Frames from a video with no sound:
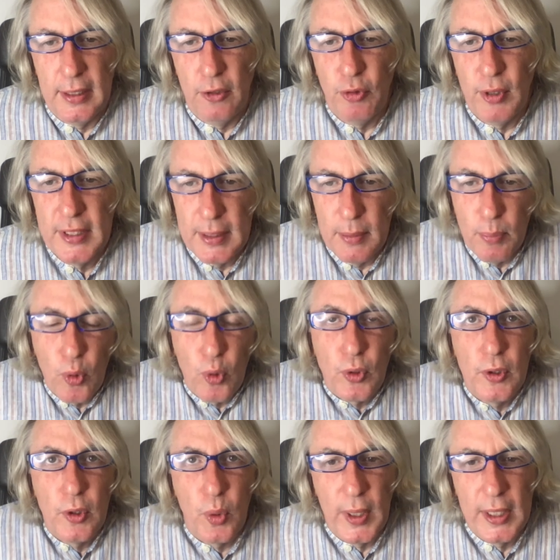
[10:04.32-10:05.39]
address
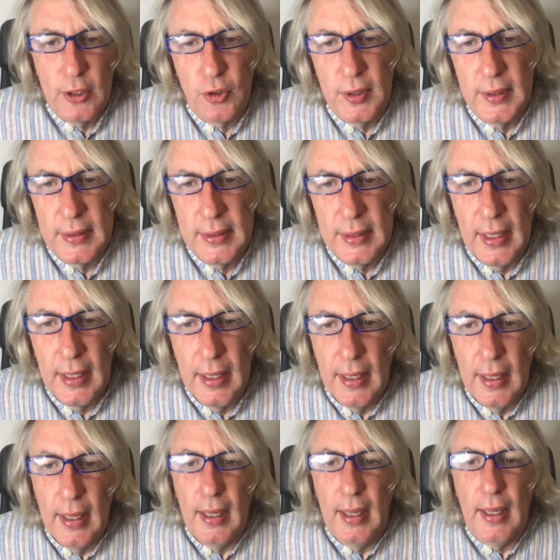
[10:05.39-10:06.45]
important questions
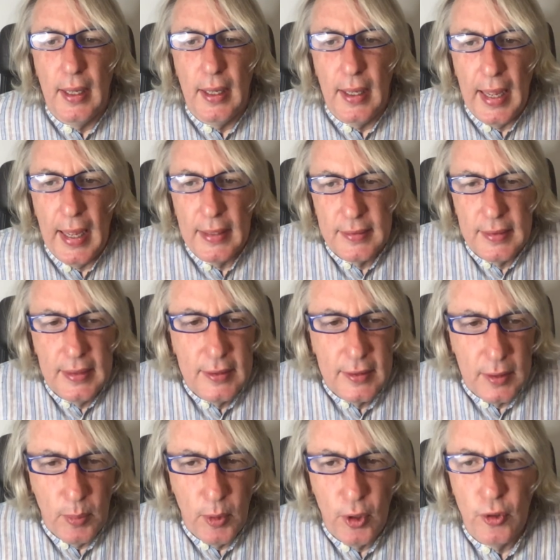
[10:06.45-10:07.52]
uh, as these
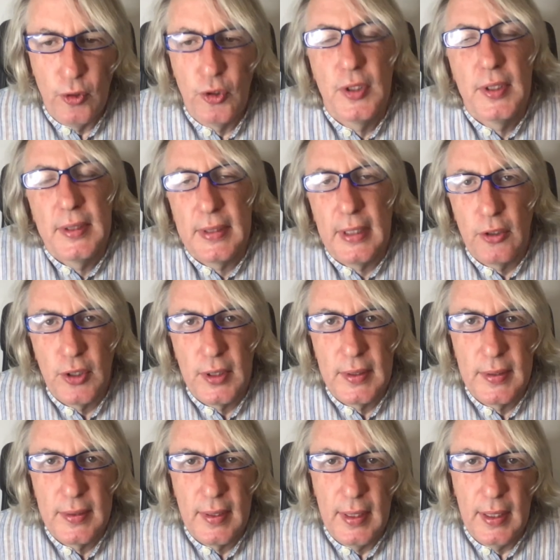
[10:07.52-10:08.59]
emerge, such
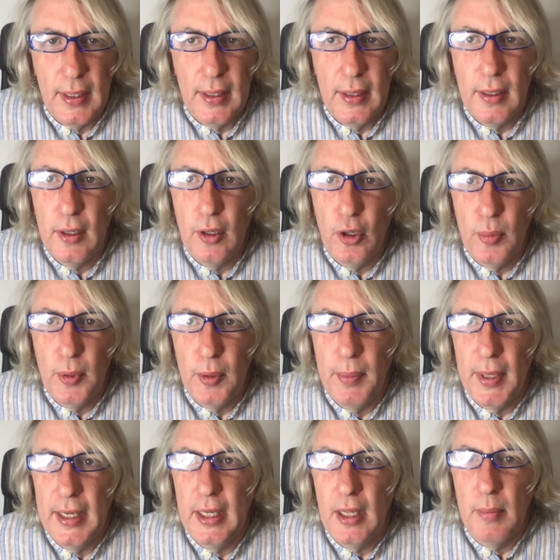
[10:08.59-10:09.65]
as the global
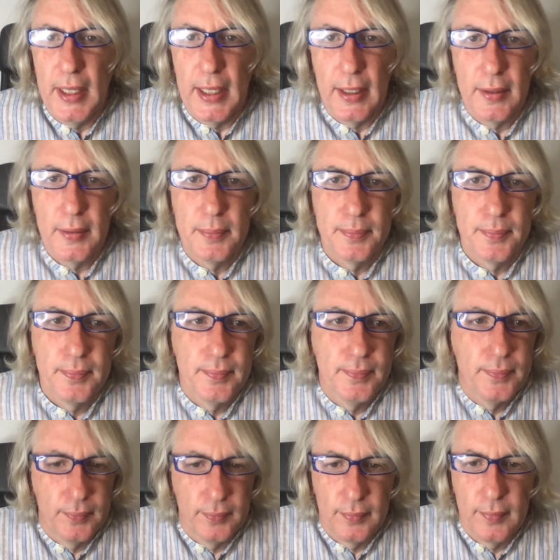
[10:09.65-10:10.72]
pandemic.
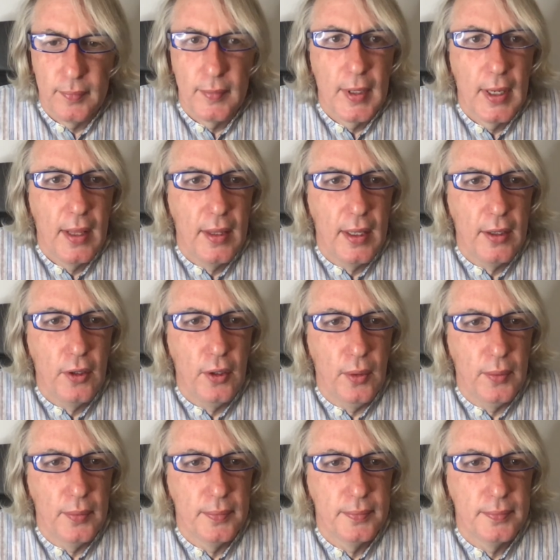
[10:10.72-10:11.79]
Thank you.